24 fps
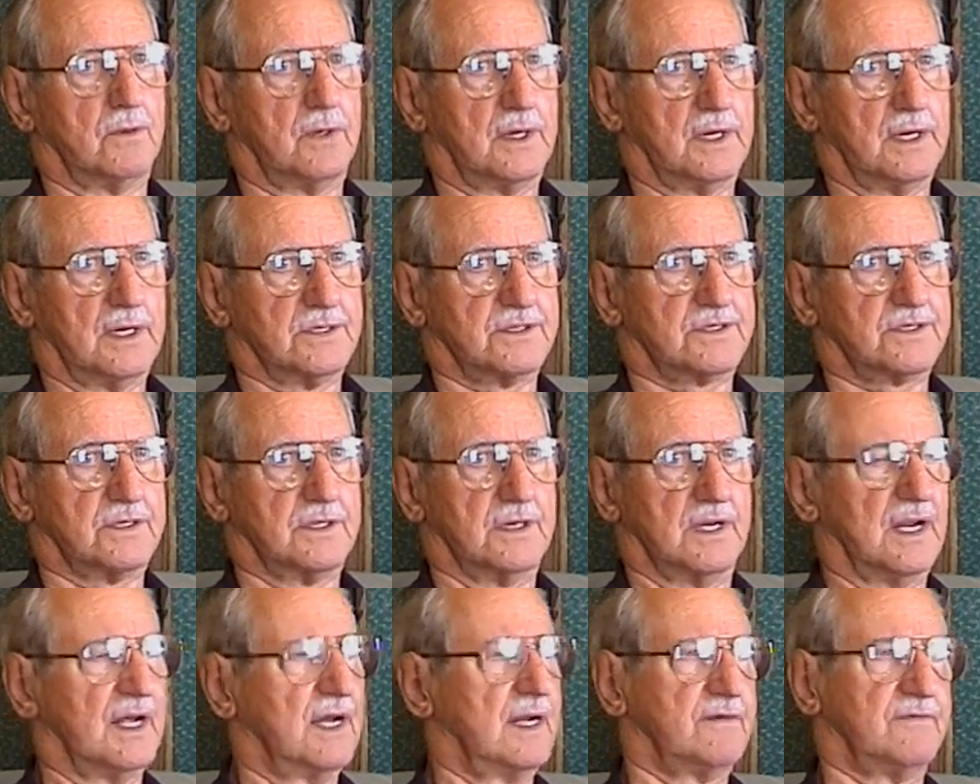was
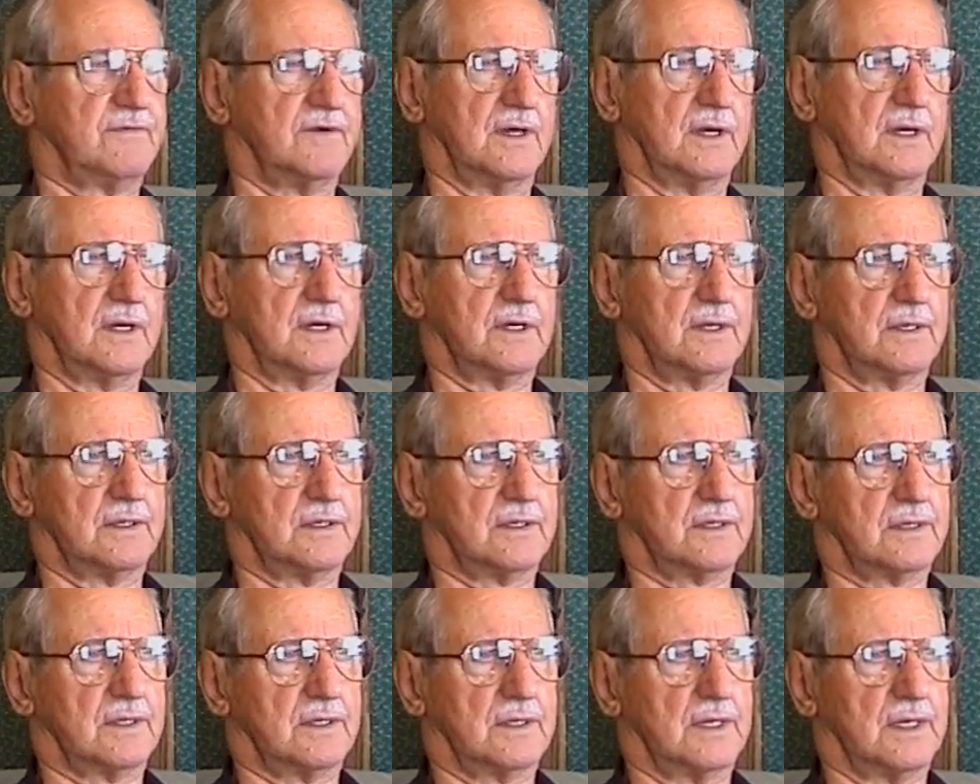in Leadville. Is
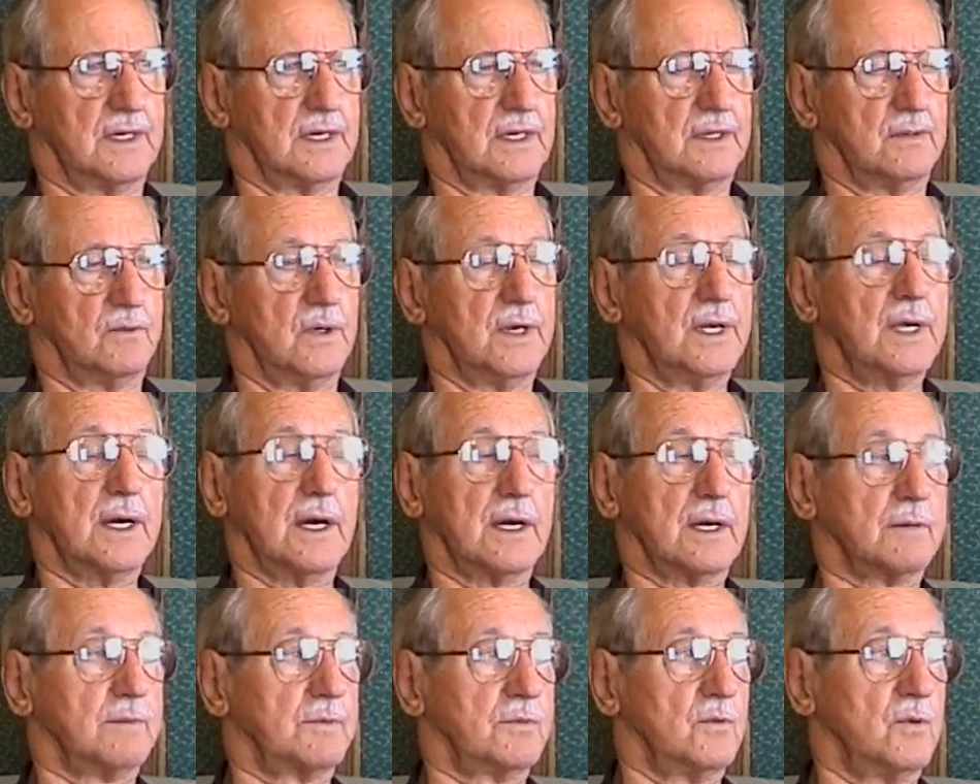uh, we
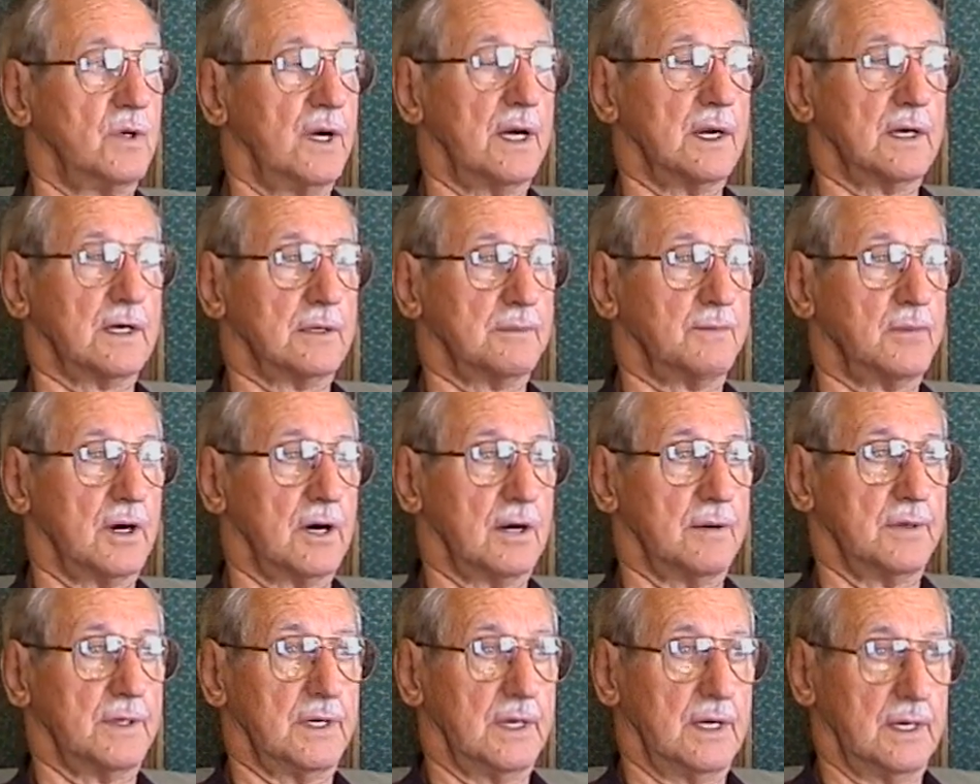got we had an
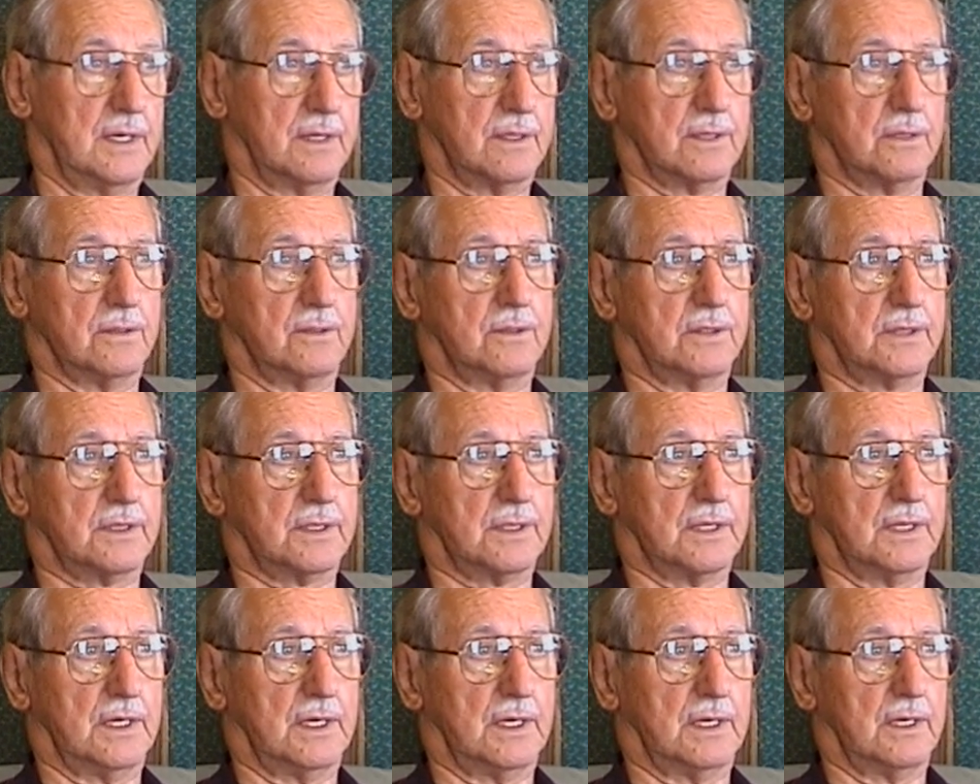apartment here though at
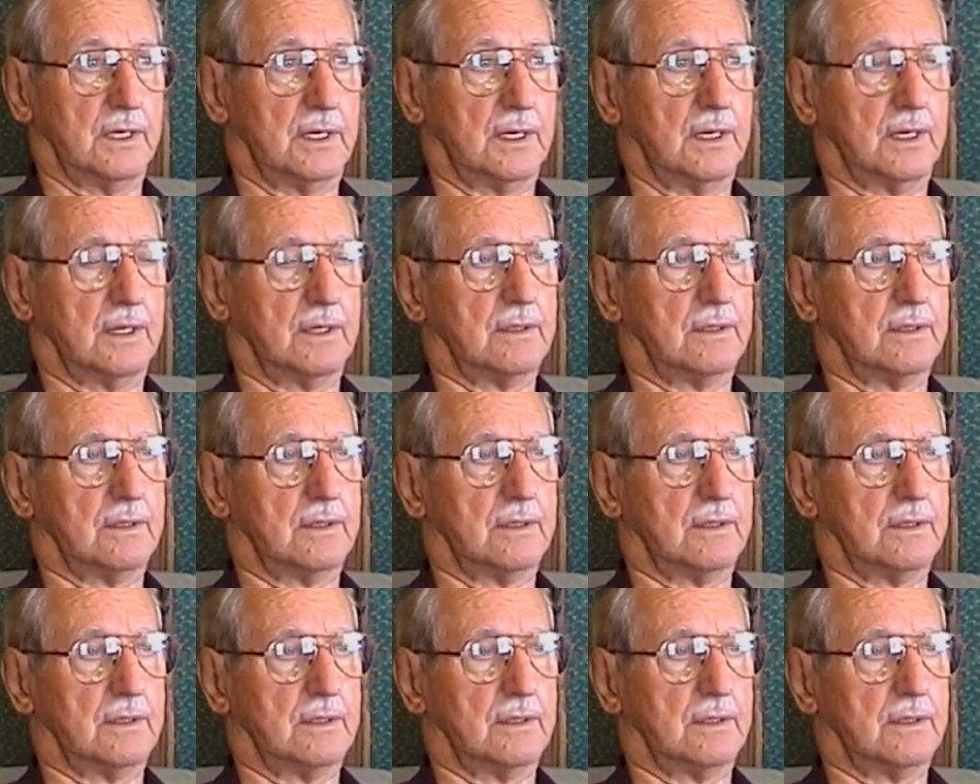the uh,